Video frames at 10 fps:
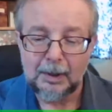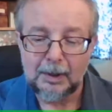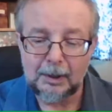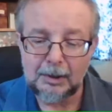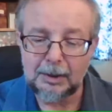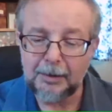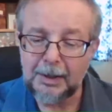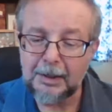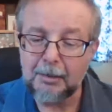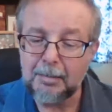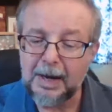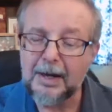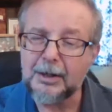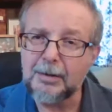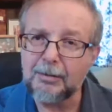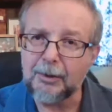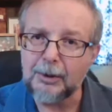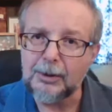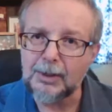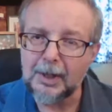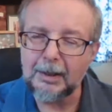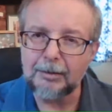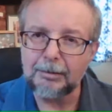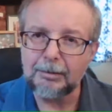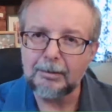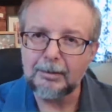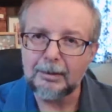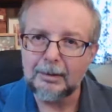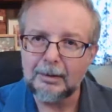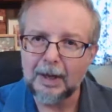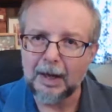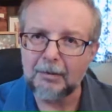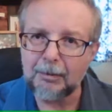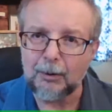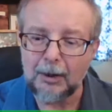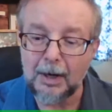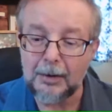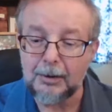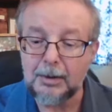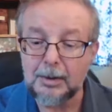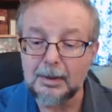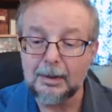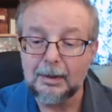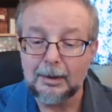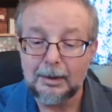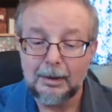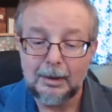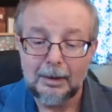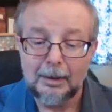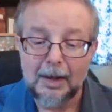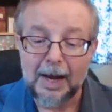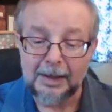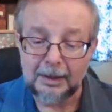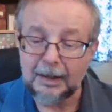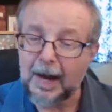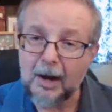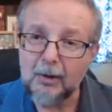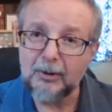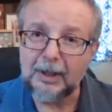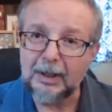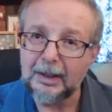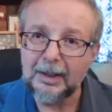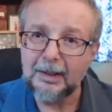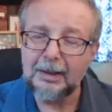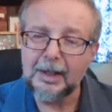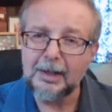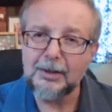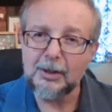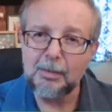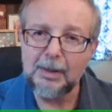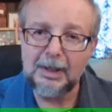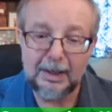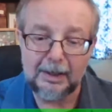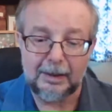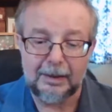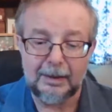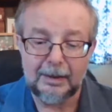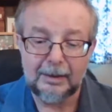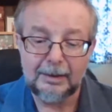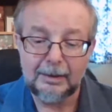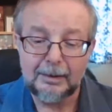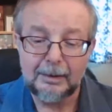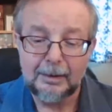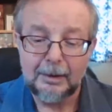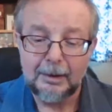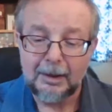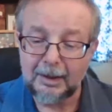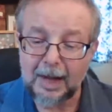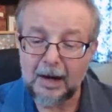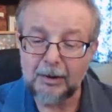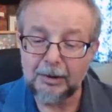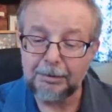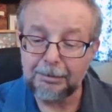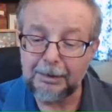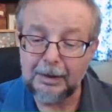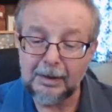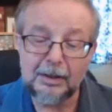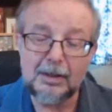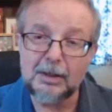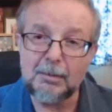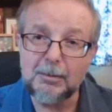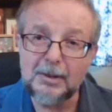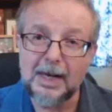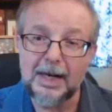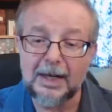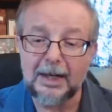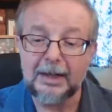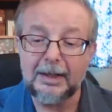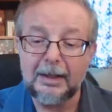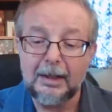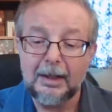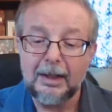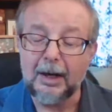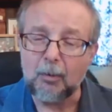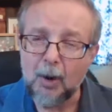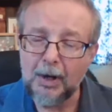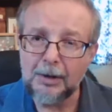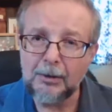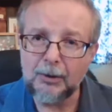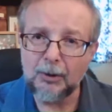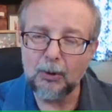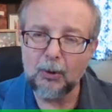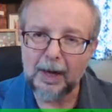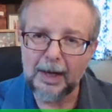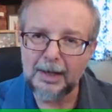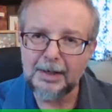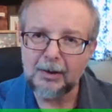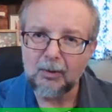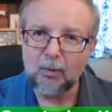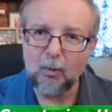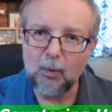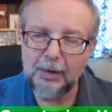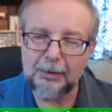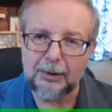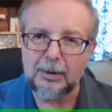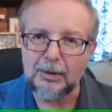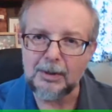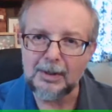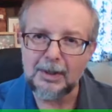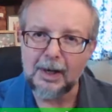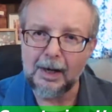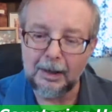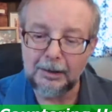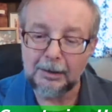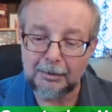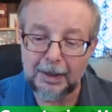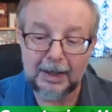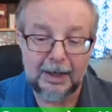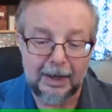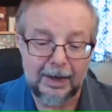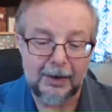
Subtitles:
Cultivate compassion for yourself and for others. And allow the healing to begin. Allow the fear to subside. And when you do, hate withers on the vine.